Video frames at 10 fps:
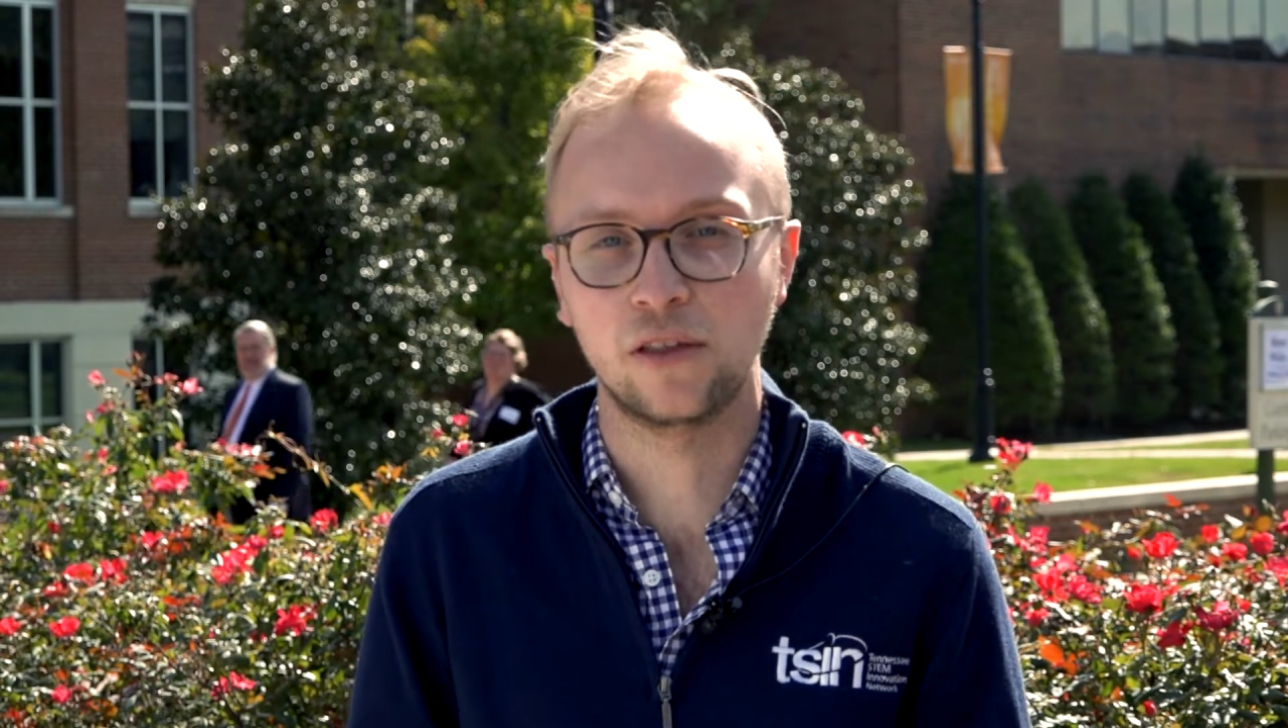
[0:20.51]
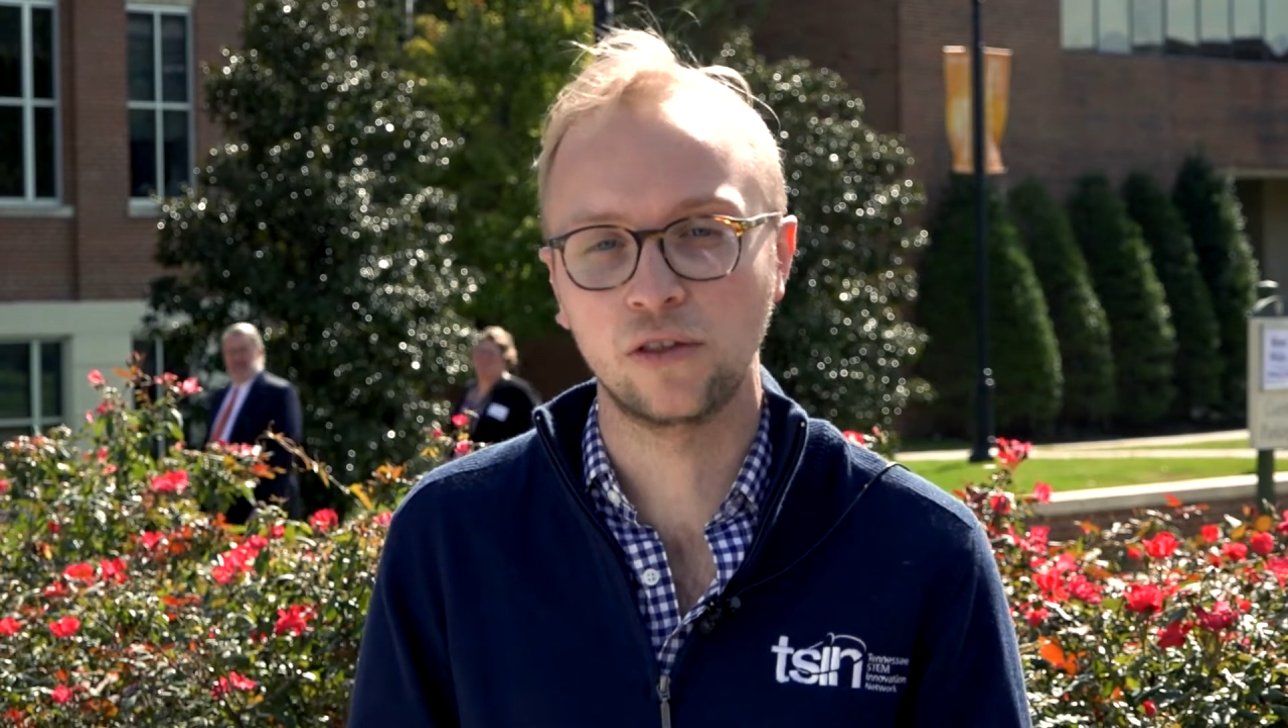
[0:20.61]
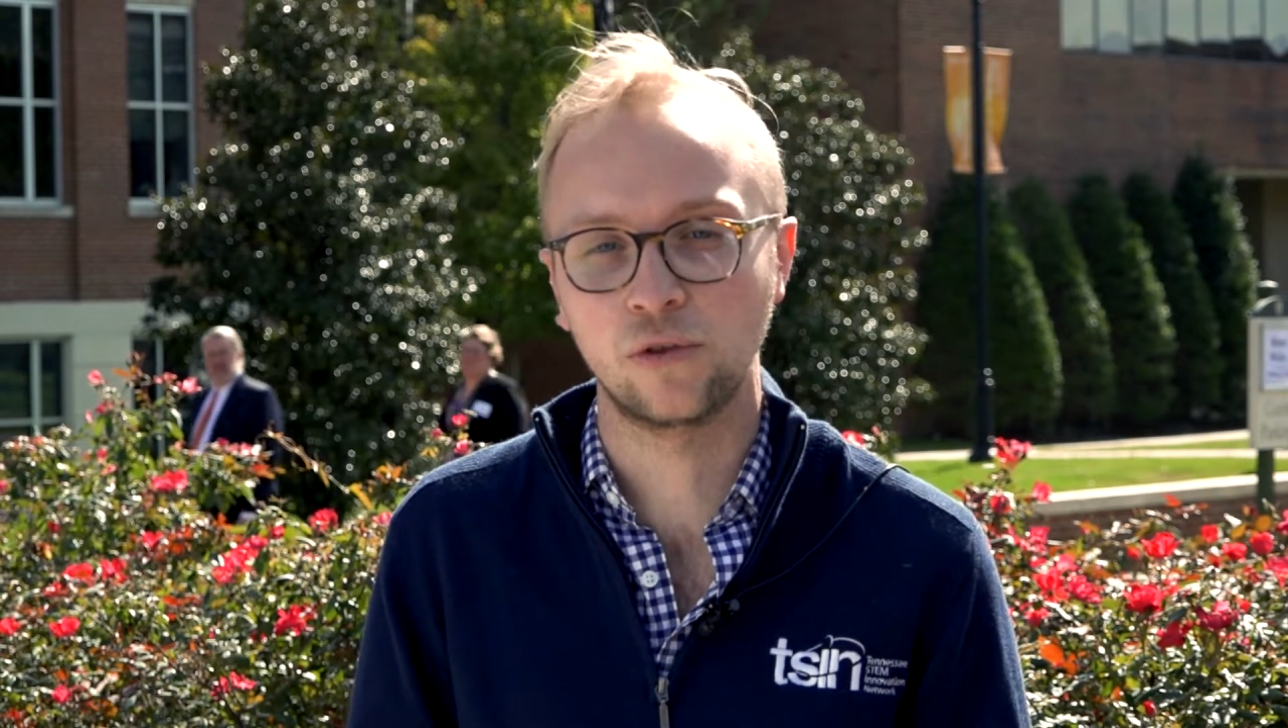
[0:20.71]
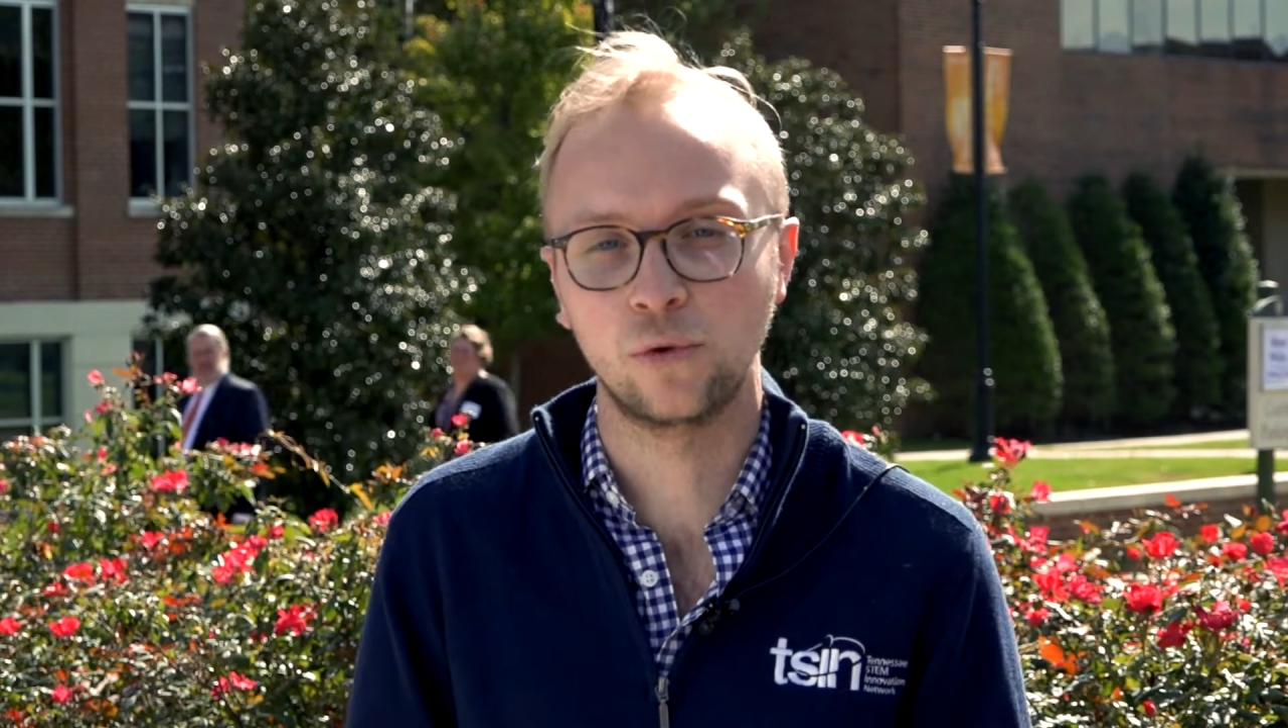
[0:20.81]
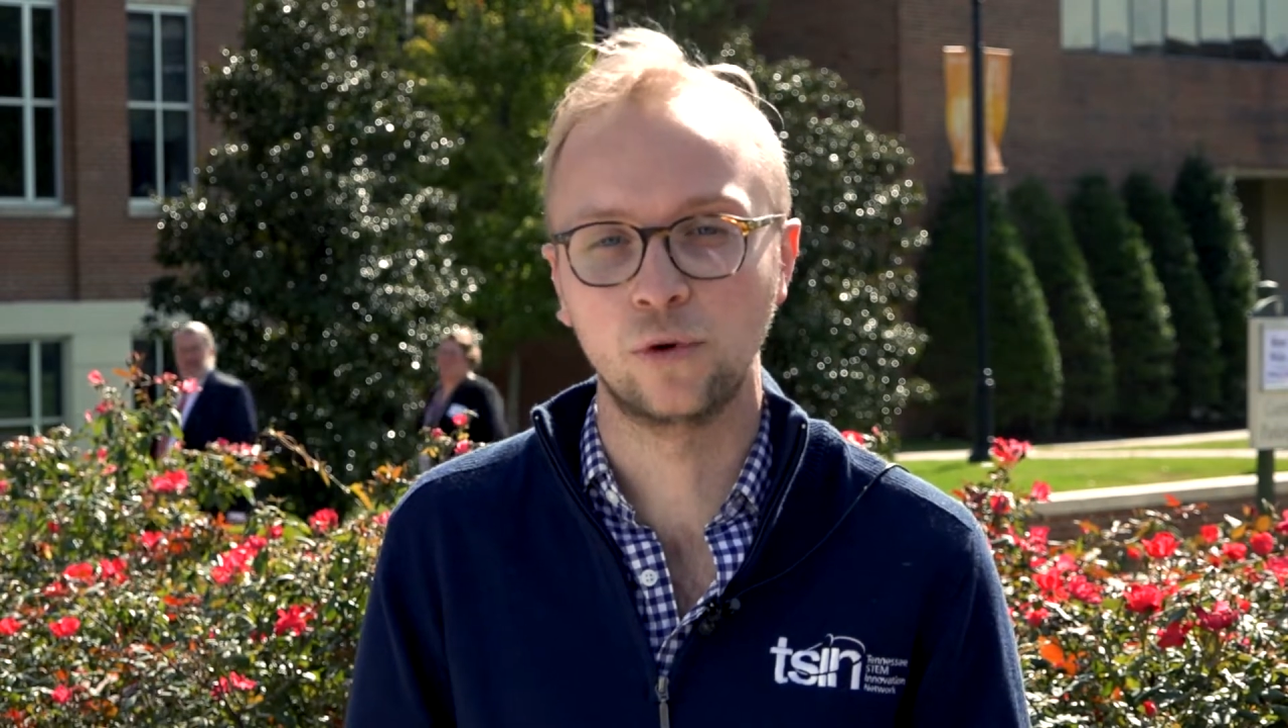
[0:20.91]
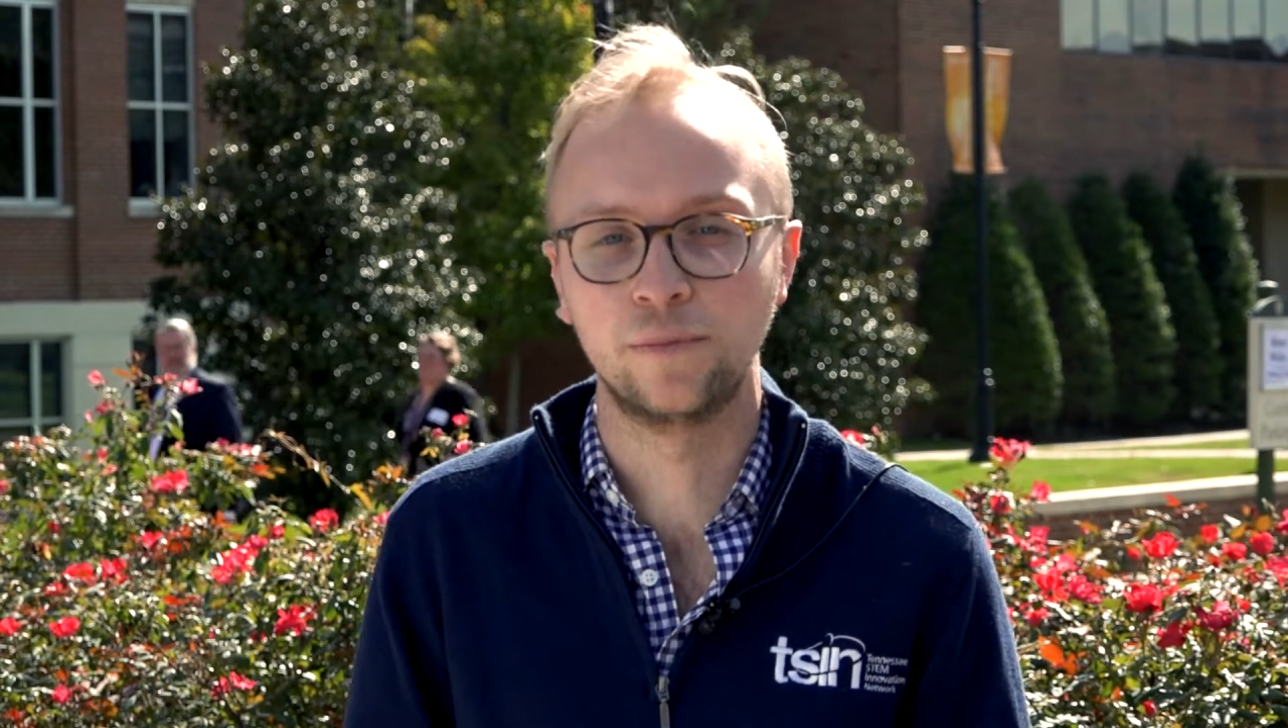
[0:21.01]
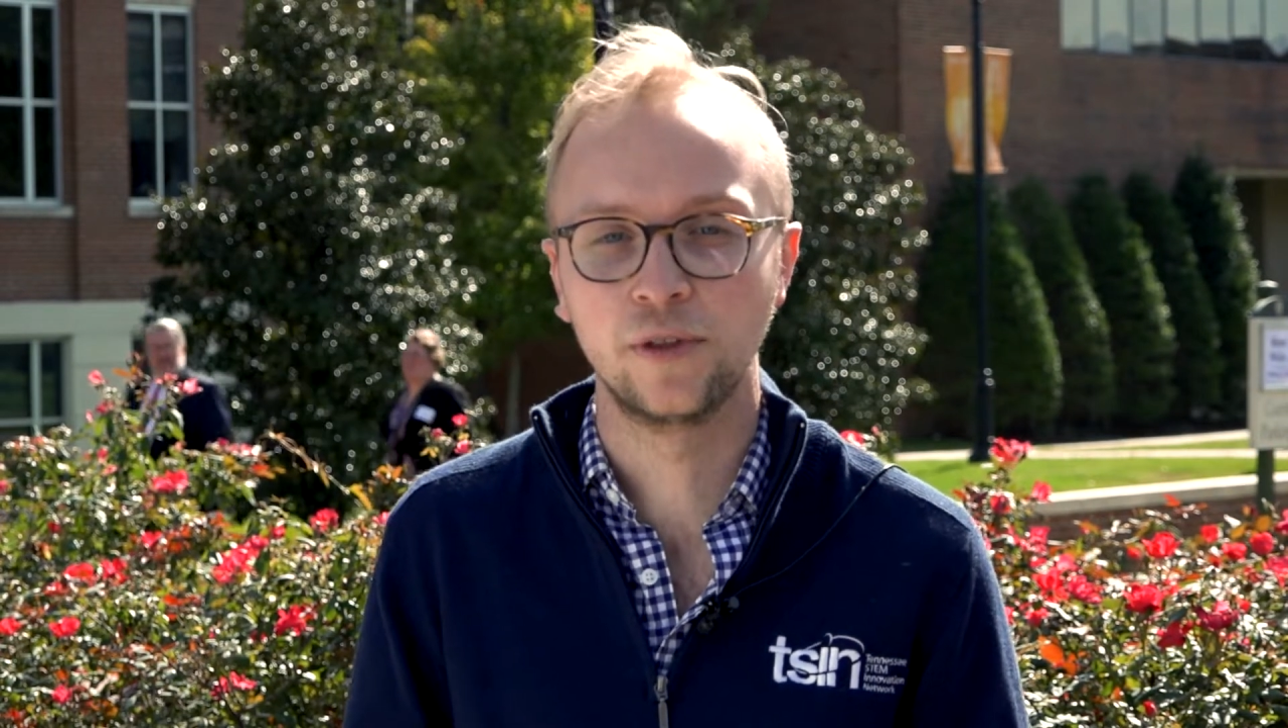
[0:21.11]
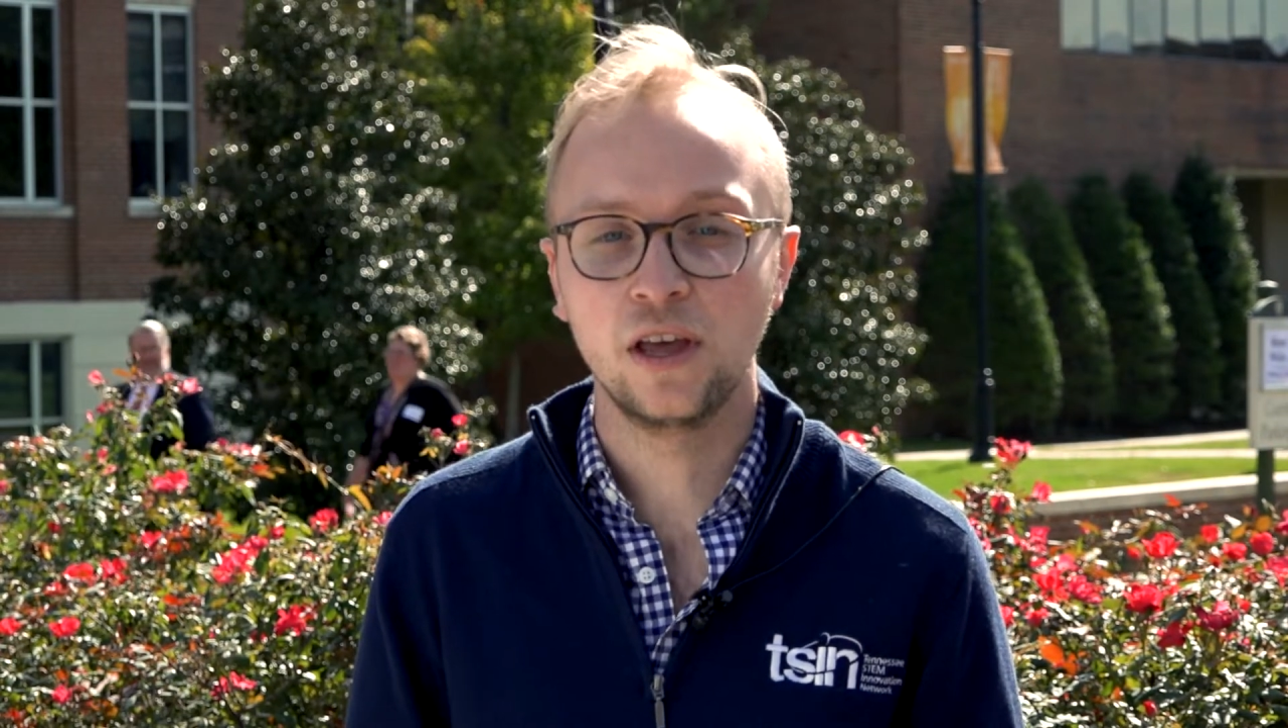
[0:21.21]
in school.